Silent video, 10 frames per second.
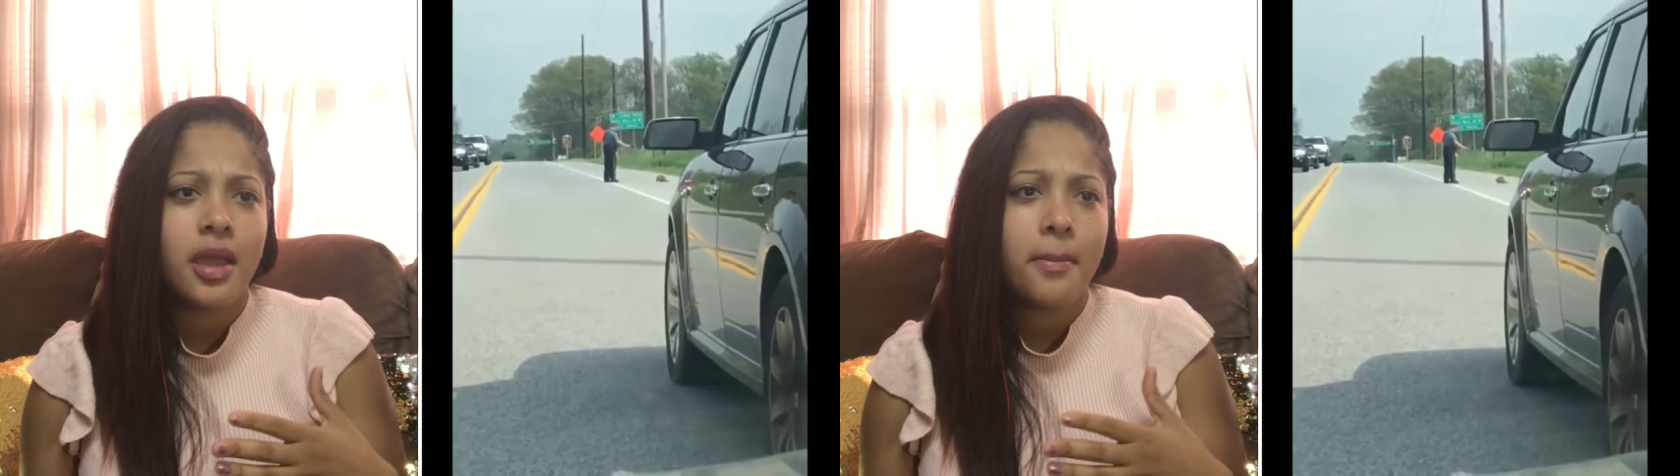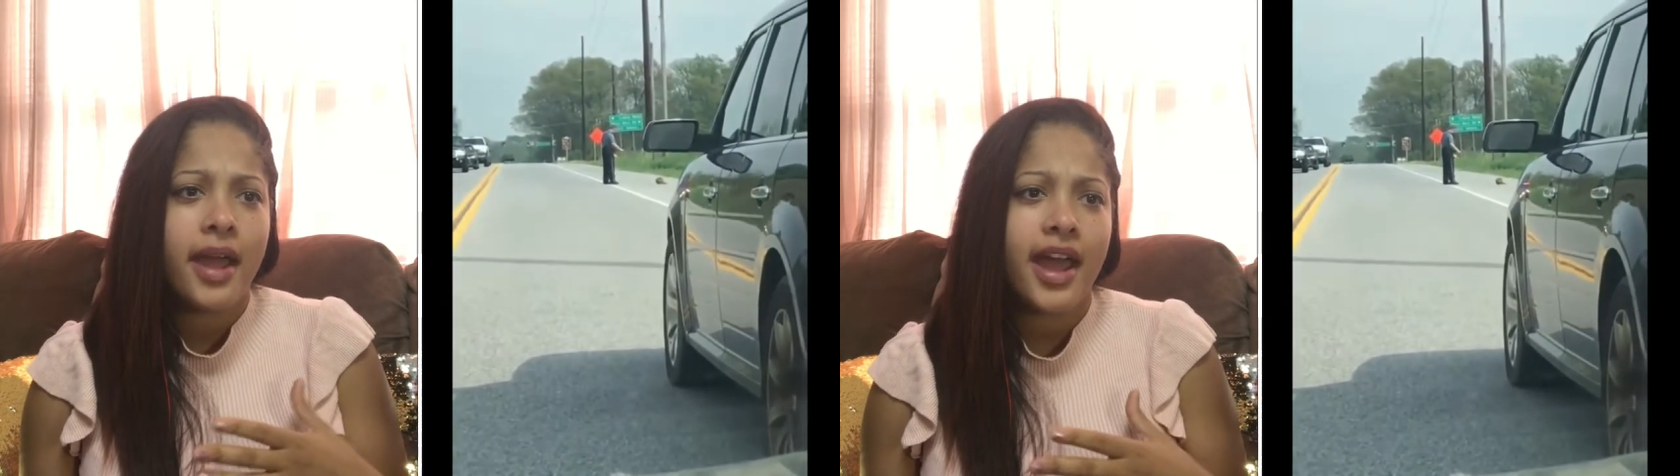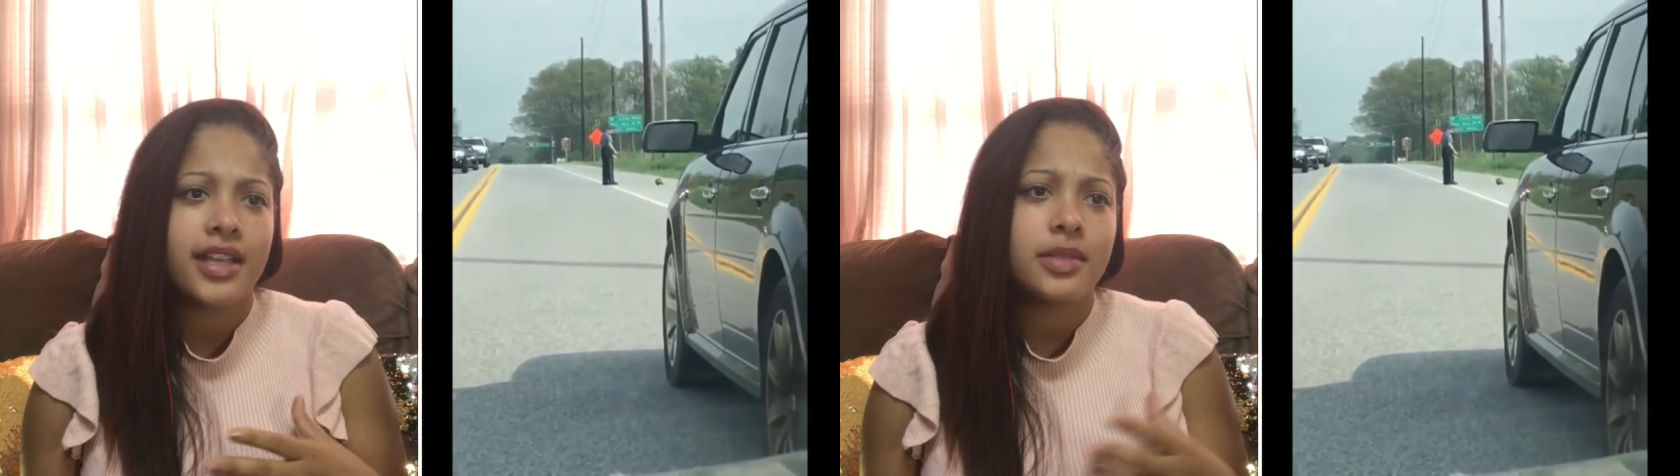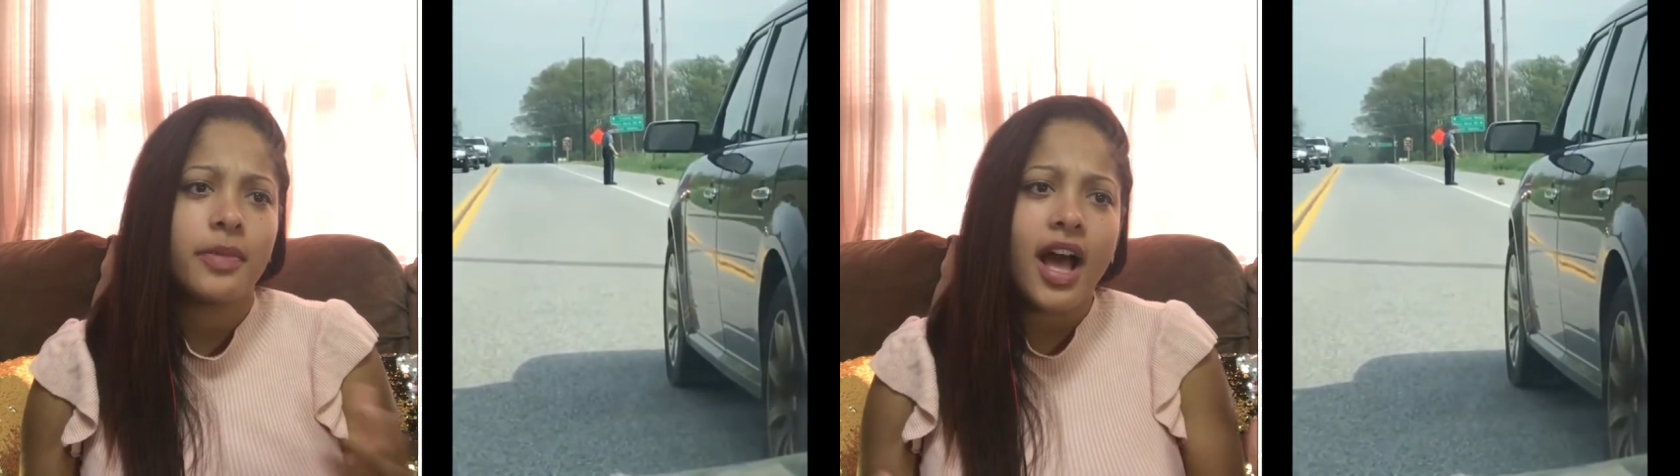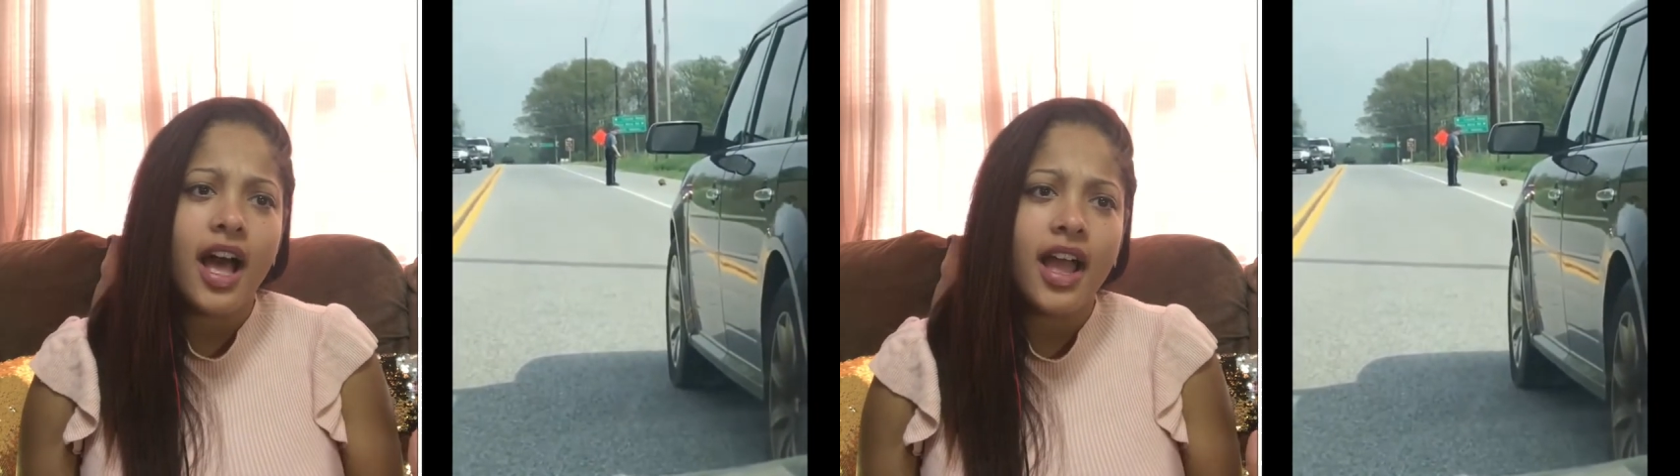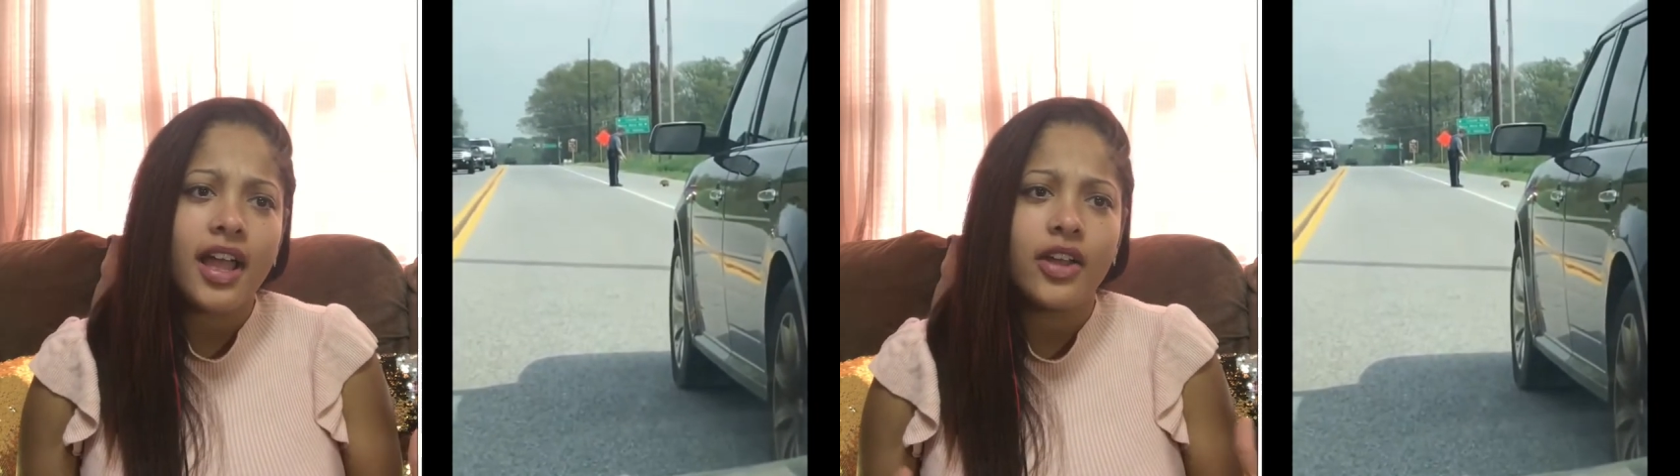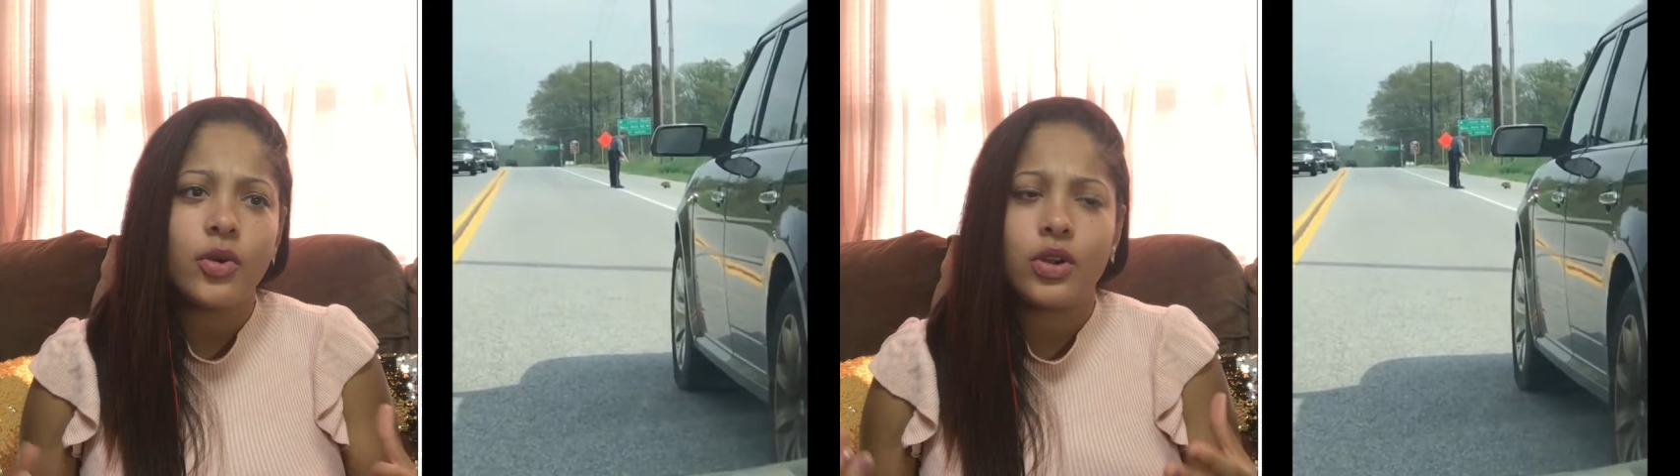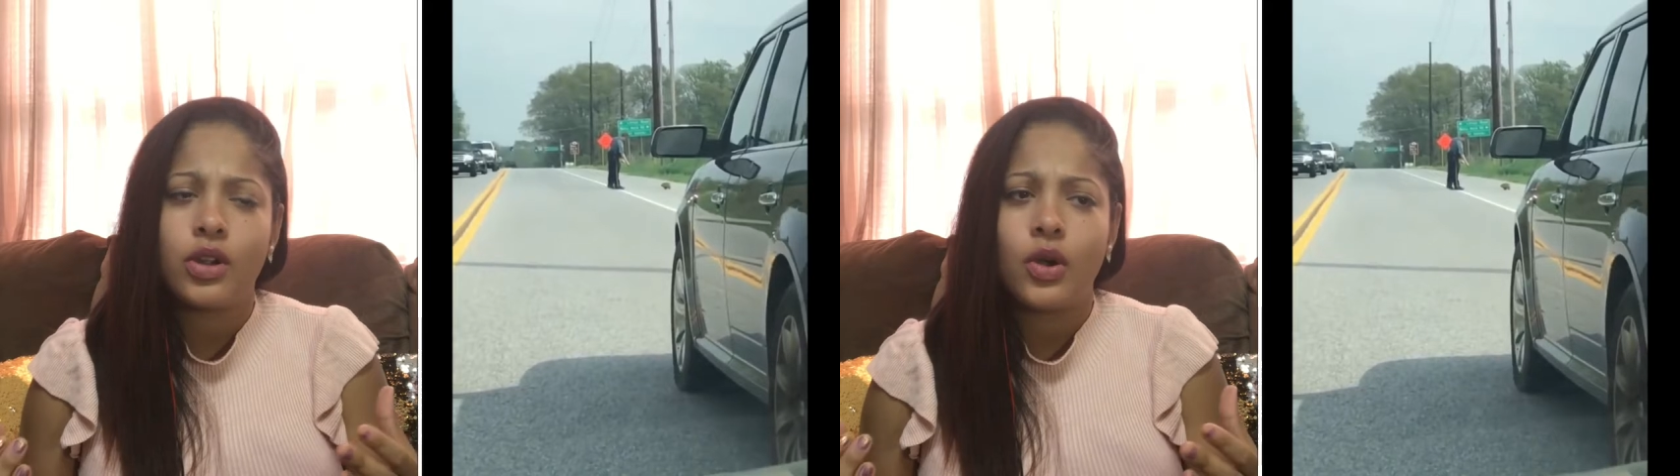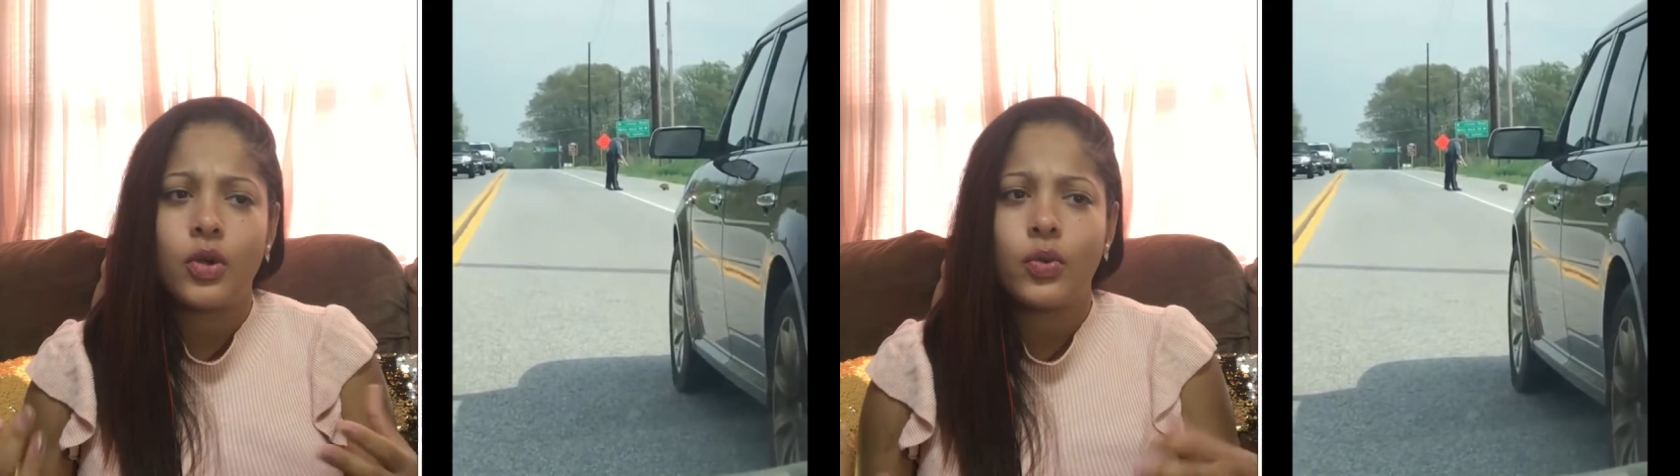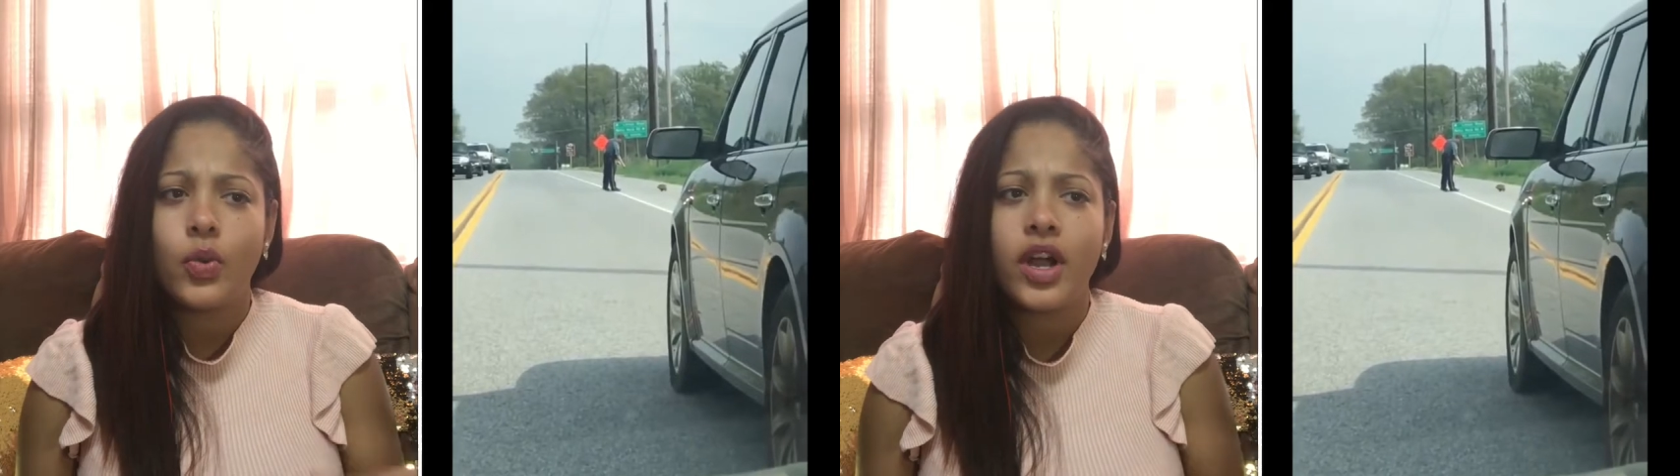pass by
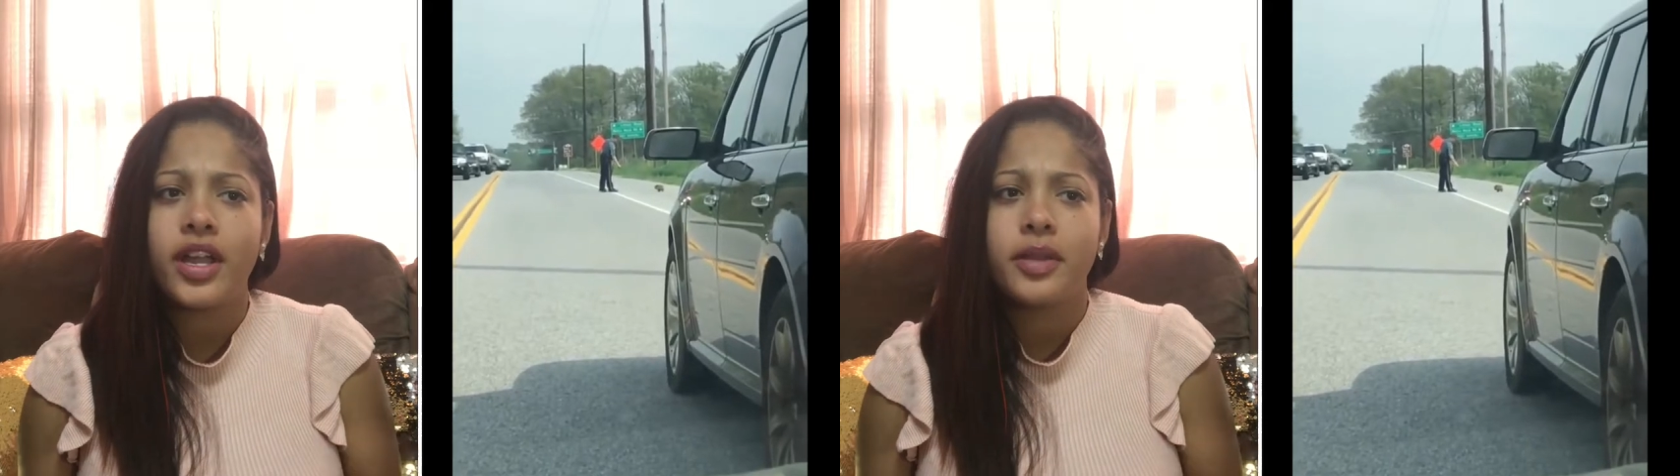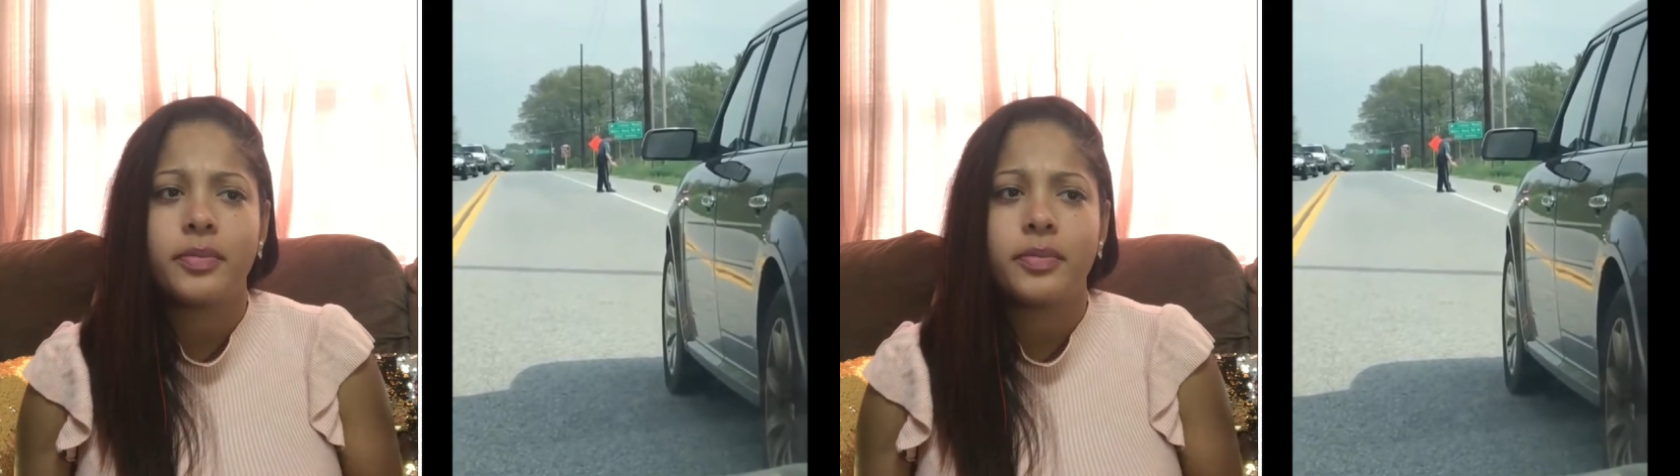or what,